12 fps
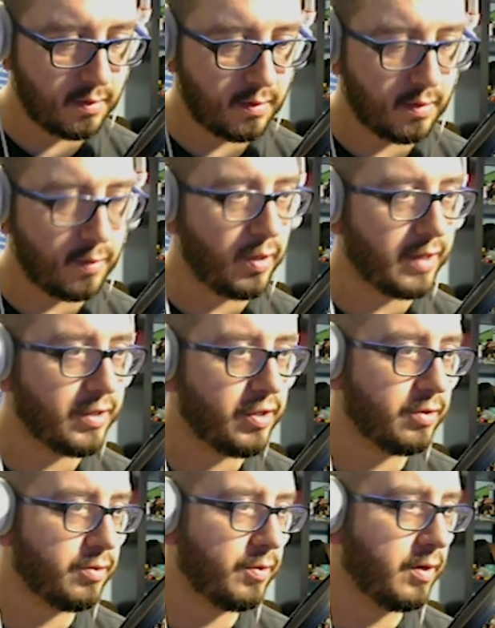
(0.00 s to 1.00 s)
Probably
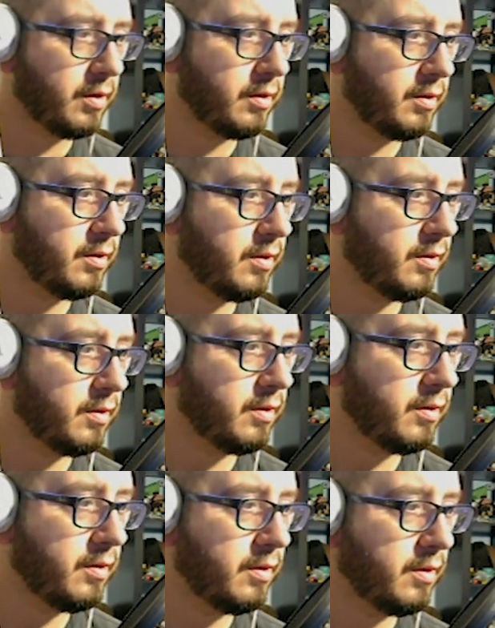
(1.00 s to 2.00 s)
chose wrong.
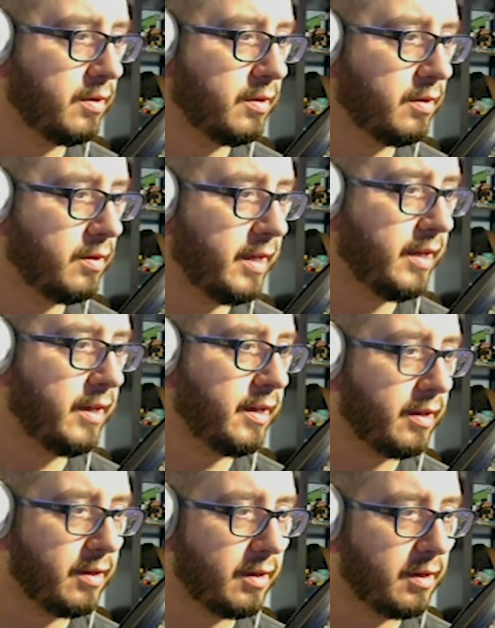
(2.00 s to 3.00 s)
Hey,
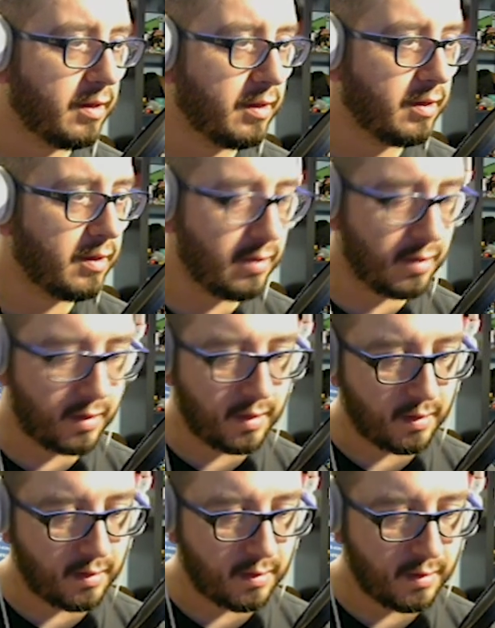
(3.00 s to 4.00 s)
good. Nook,
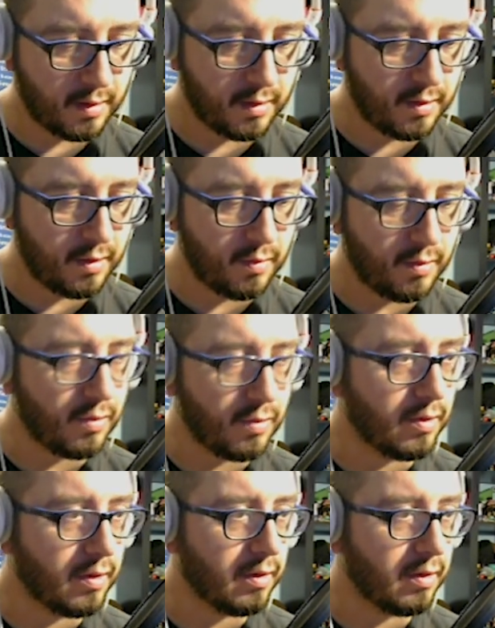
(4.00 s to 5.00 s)
let's do
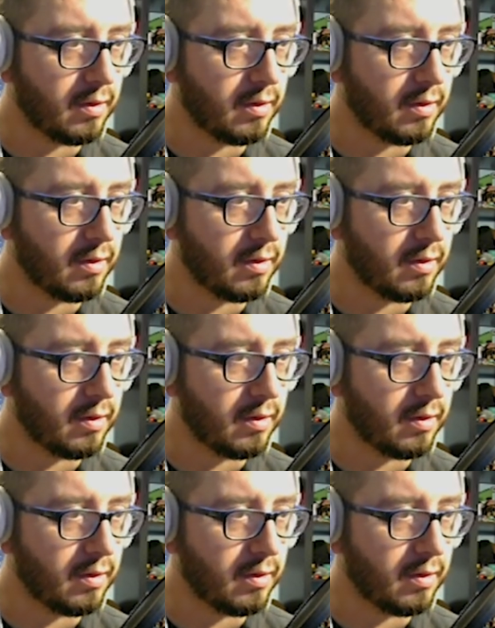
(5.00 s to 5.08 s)
door